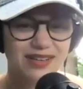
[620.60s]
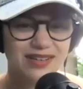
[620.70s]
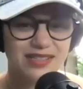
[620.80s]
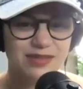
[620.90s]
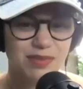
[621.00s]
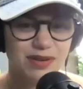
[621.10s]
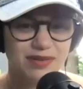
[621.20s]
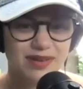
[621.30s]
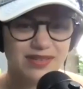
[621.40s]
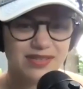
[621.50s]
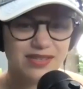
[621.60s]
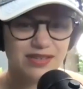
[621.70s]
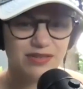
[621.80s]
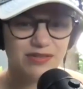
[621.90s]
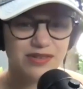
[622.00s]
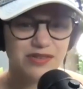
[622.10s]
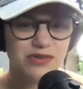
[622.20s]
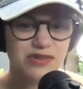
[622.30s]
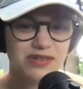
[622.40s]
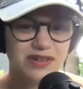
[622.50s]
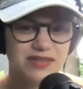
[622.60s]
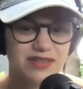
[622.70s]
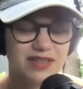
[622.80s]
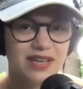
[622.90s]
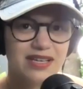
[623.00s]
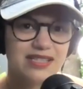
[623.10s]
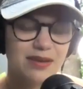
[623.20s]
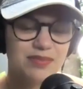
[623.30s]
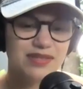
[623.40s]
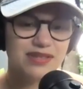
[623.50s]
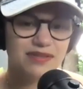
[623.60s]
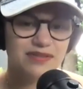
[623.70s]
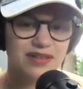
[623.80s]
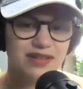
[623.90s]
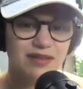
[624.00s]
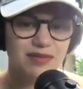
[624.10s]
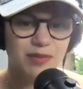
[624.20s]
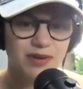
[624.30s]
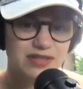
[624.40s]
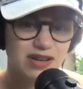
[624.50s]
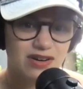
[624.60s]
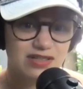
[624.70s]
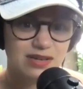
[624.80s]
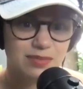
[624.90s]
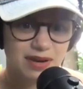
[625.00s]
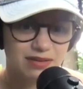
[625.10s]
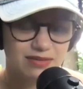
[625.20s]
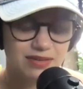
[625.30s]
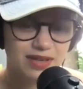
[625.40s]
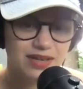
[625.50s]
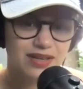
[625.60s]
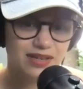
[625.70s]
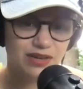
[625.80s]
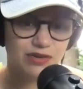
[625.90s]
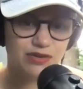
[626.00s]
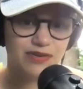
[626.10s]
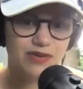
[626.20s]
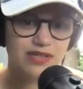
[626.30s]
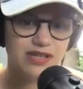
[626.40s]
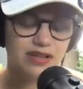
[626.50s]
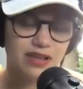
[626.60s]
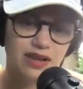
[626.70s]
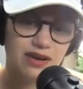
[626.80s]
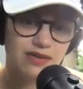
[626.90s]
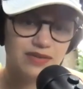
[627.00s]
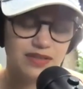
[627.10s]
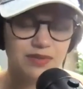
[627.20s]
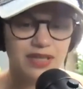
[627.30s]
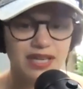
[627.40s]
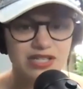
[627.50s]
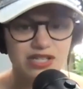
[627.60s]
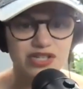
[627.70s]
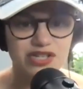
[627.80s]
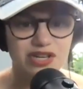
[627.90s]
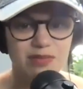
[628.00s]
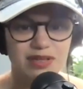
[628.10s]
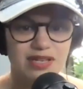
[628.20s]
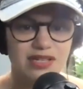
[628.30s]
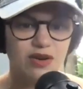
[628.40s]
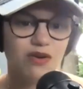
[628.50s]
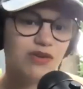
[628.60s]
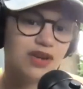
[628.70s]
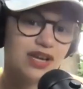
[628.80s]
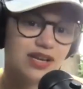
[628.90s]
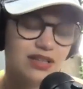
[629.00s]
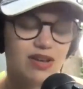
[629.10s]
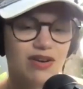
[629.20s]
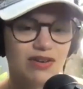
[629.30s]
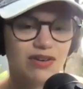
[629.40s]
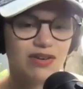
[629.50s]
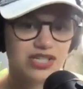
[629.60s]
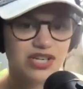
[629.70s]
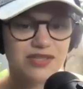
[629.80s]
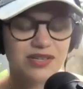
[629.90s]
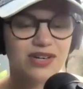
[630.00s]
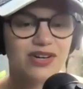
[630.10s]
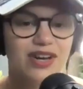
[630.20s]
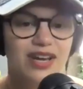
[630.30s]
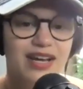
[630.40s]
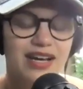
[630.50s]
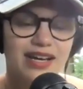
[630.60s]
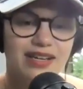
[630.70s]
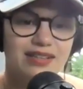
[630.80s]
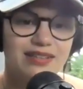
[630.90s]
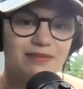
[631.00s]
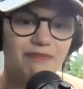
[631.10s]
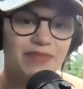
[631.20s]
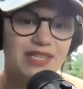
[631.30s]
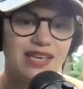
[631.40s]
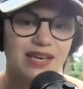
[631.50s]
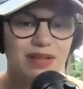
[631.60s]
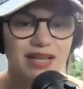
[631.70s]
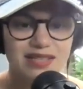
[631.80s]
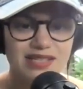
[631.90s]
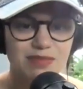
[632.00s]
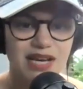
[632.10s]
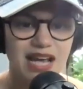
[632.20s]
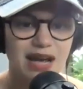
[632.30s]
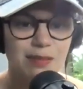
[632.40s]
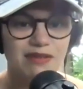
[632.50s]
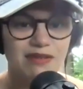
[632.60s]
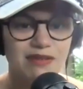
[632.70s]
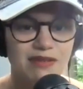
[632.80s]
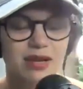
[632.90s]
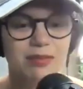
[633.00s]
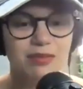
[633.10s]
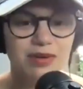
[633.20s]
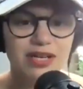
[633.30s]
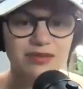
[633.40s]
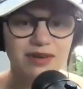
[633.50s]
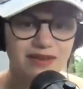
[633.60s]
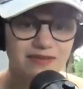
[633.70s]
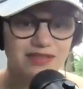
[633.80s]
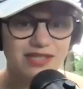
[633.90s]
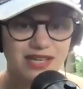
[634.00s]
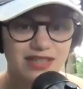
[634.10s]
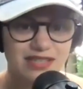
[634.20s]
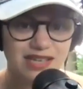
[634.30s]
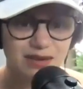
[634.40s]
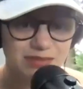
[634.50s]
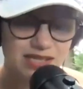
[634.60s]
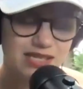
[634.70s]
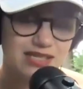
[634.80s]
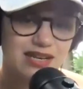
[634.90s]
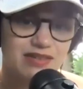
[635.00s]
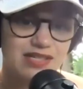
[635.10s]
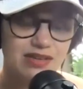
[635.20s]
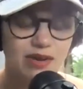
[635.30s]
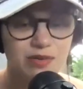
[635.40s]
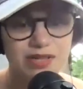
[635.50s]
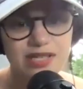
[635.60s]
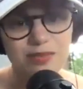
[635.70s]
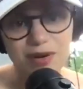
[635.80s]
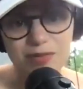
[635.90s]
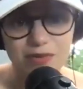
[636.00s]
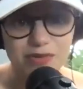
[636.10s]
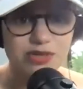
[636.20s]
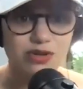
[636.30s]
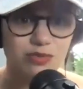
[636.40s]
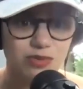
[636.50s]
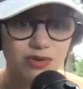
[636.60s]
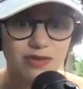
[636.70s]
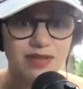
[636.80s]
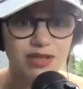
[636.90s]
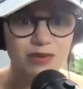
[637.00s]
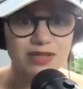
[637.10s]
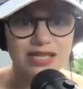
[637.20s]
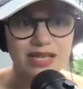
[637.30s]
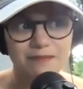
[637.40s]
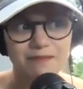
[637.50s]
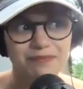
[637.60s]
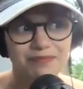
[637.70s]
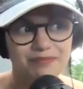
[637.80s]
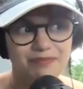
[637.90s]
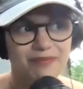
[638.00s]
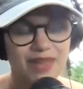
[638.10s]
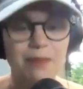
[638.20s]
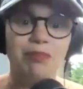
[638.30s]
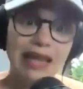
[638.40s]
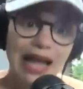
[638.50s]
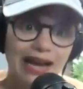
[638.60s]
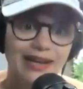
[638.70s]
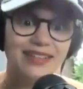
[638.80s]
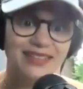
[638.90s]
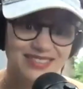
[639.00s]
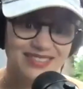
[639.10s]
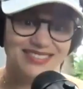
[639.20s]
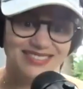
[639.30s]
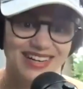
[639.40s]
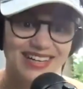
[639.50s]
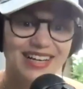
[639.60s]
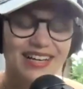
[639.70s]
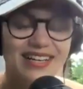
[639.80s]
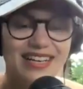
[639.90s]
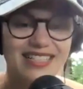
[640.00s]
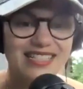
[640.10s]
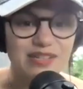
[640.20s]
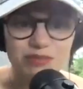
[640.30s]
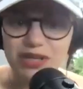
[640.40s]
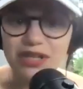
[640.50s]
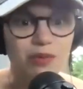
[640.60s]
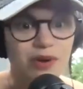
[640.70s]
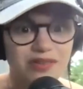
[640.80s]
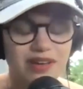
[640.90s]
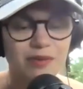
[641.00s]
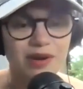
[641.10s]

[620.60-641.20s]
and experience. That those are another type of stuff that everyone talks about. You focus on the love and the relationship, and let's all get along with each other, and let's play this big happy family. But really, don't have them take the time to sit down and say, "Okay, well, this is my role, this is your role," even though it's like implied, right? It doesn't really work that way